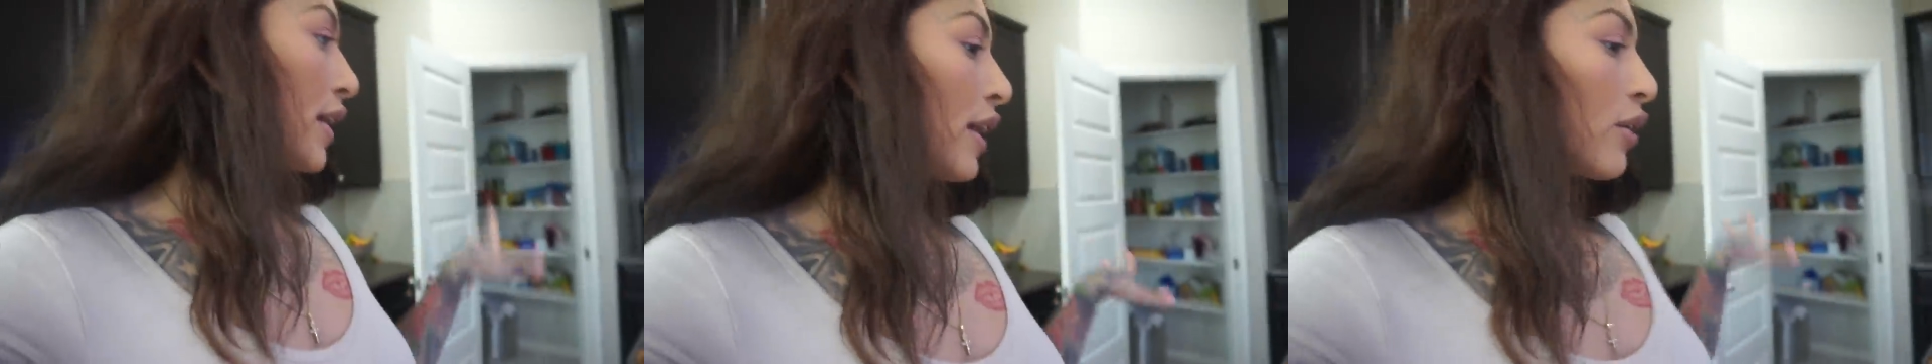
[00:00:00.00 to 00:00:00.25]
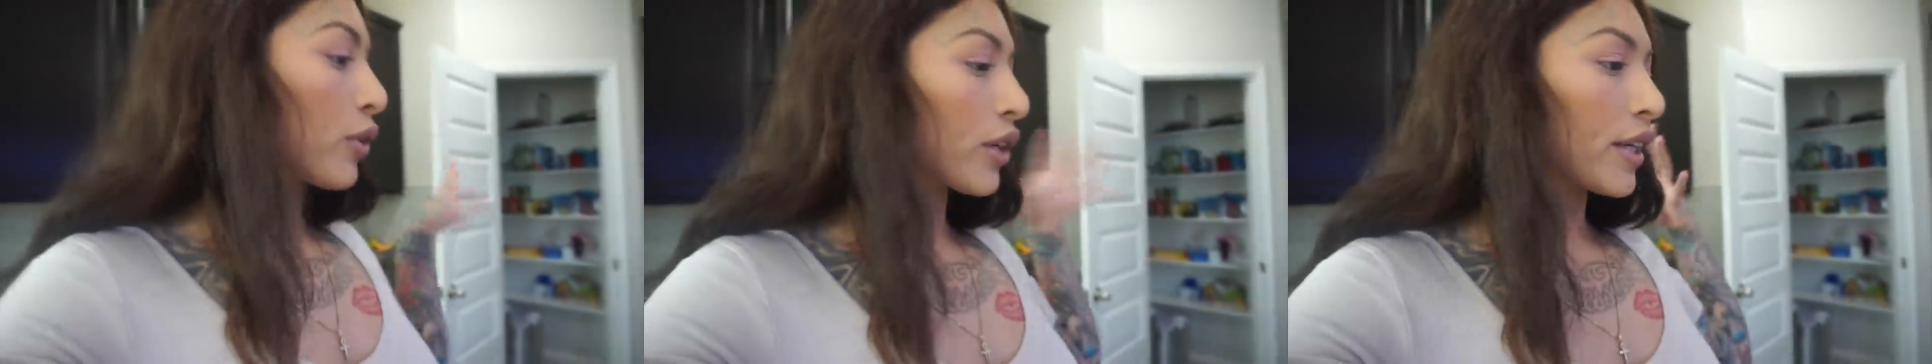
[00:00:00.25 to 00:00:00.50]

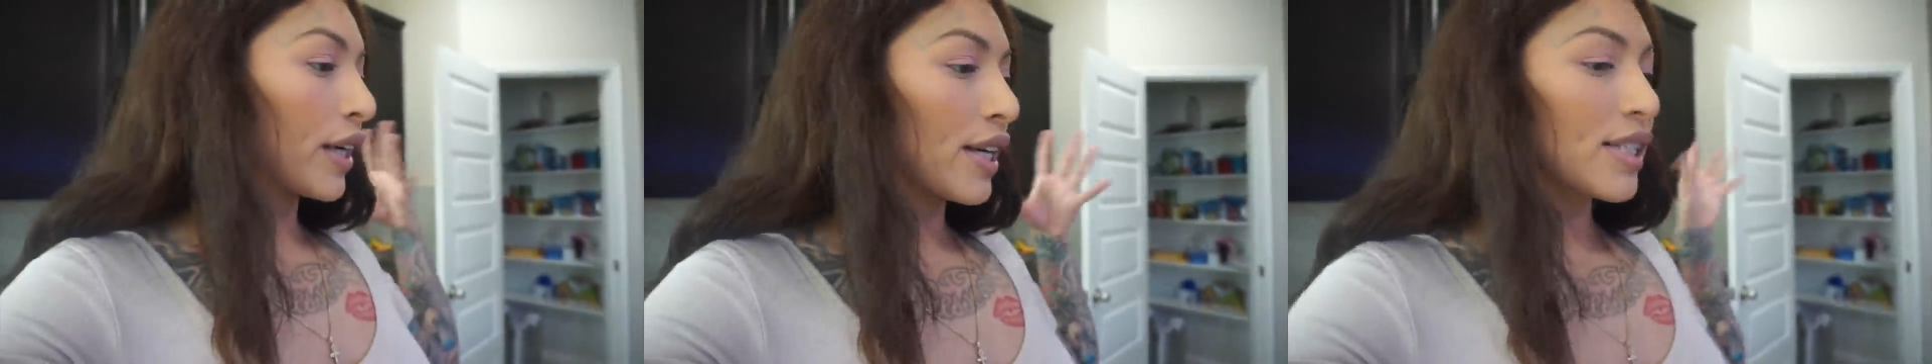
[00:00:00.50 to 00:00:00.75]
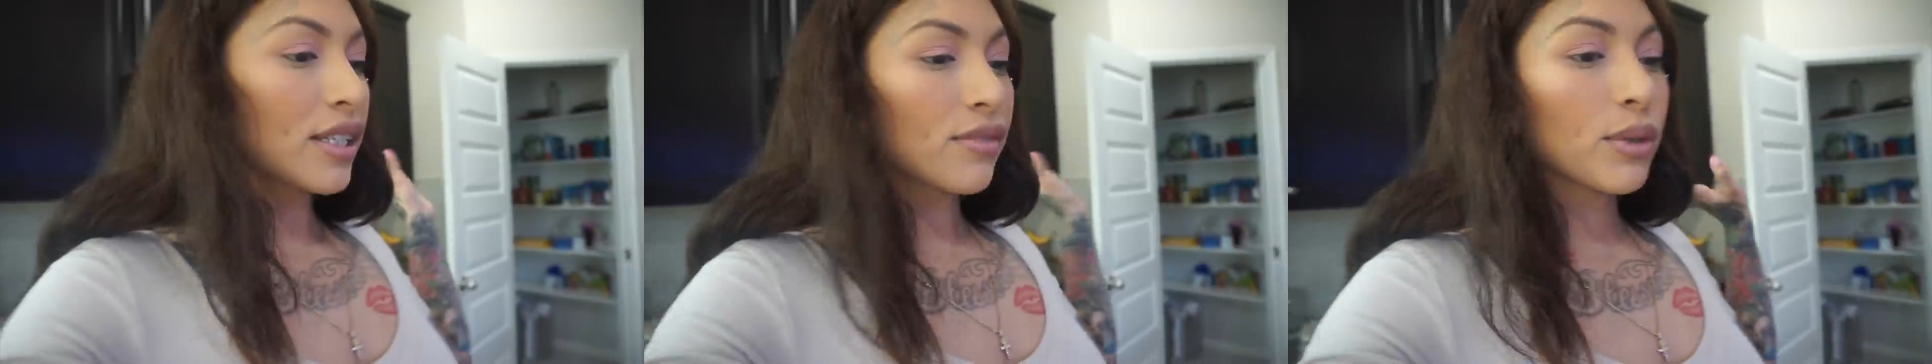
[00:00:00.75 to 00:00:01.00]
get
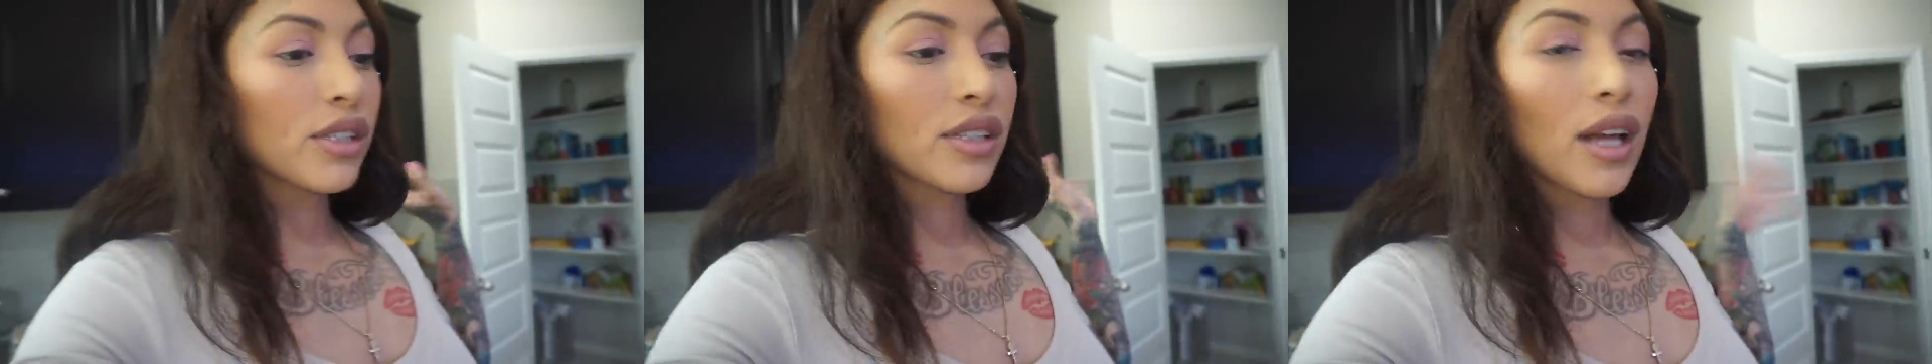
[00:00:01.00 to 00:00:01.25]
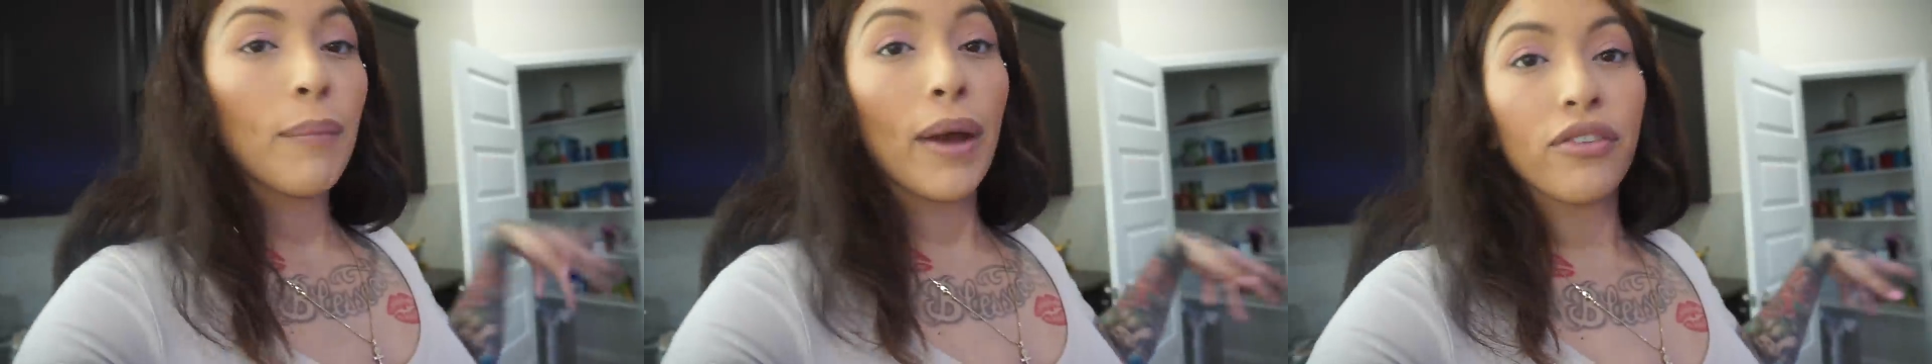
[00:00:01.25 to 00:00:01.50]
organized because we just
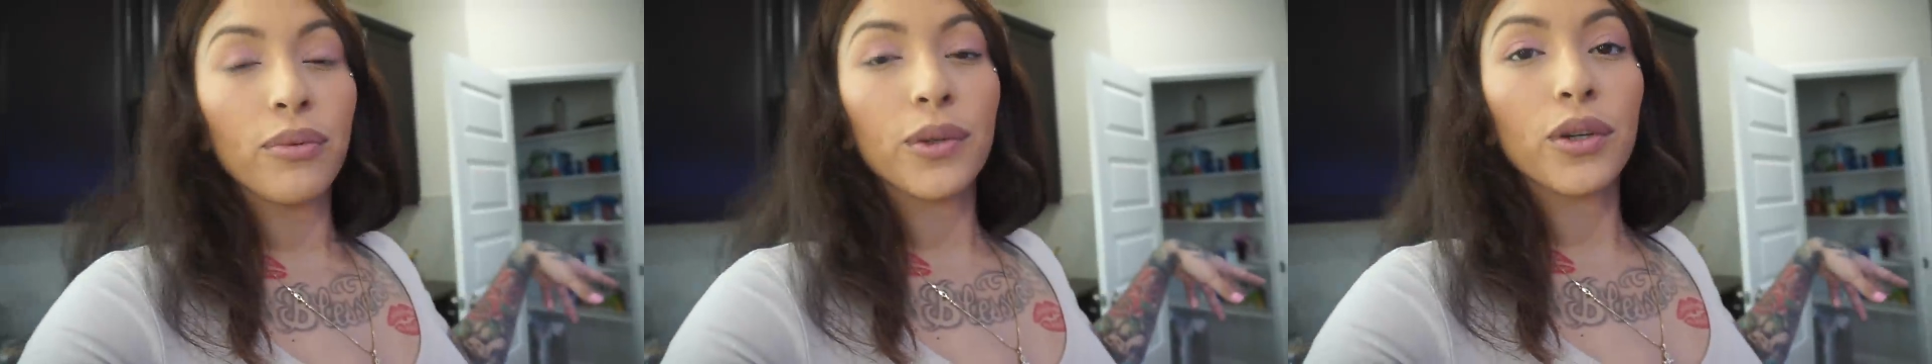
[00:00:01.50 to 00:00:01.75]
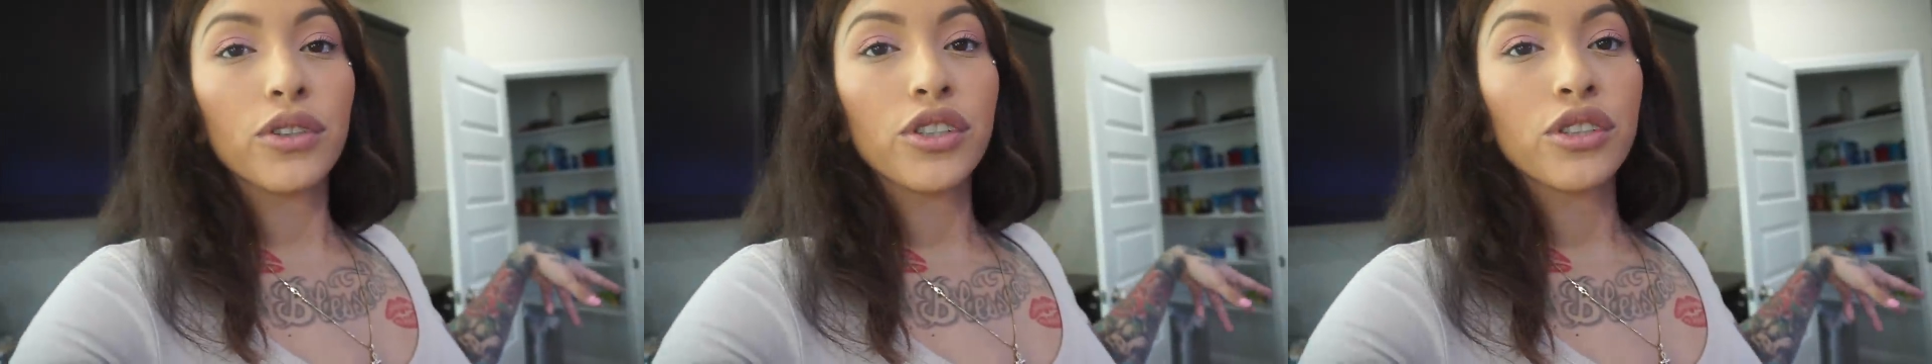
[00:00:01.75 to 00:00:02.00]
got back from the
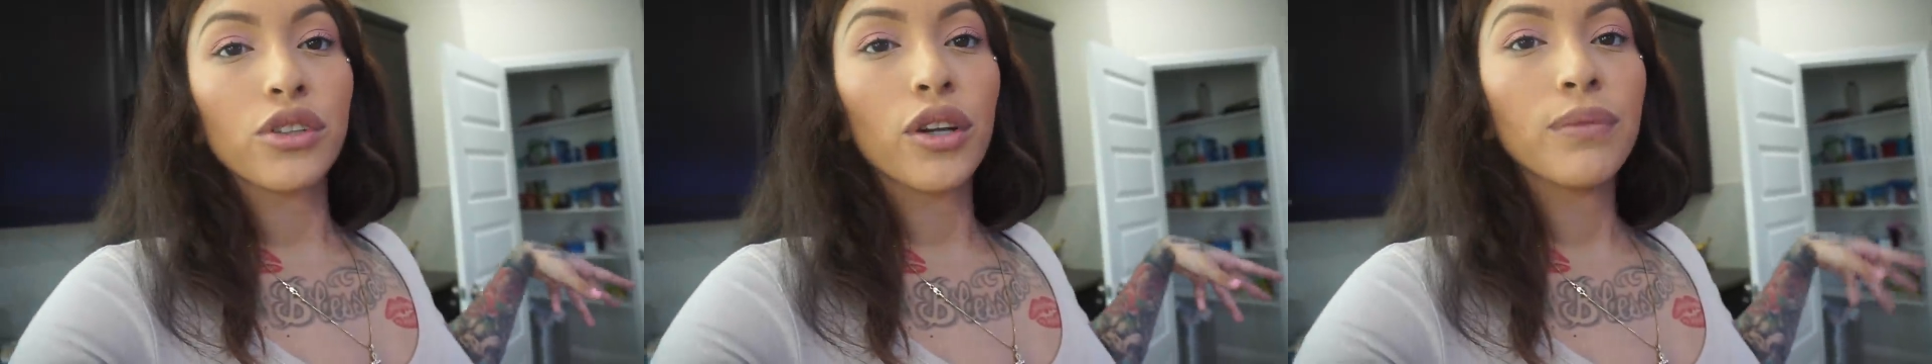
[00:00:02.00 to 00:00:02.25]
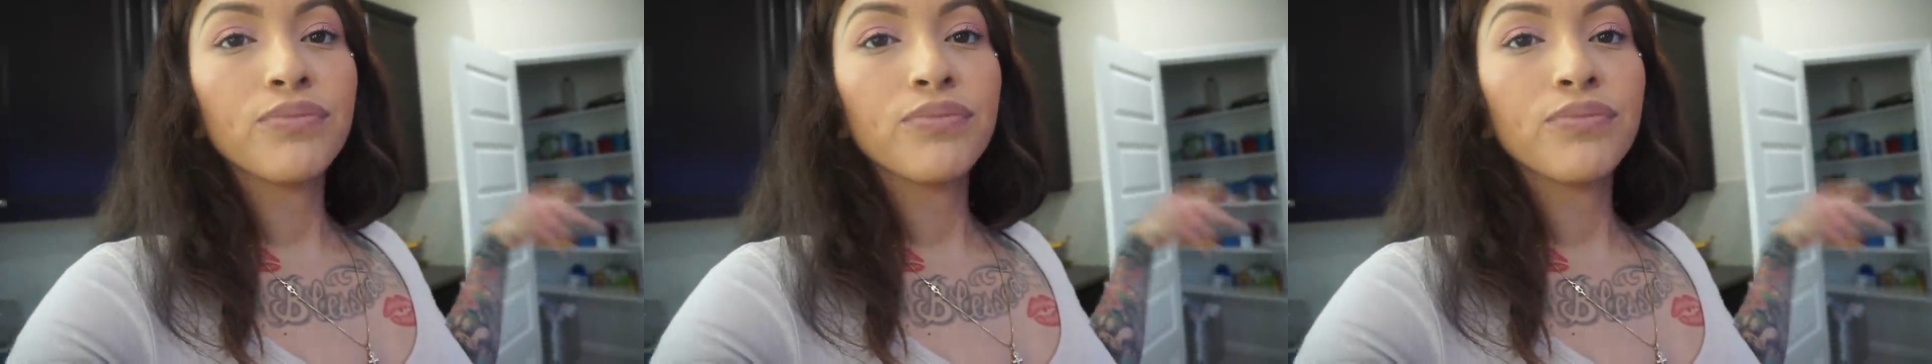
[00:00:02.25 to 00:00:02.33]
grocery store.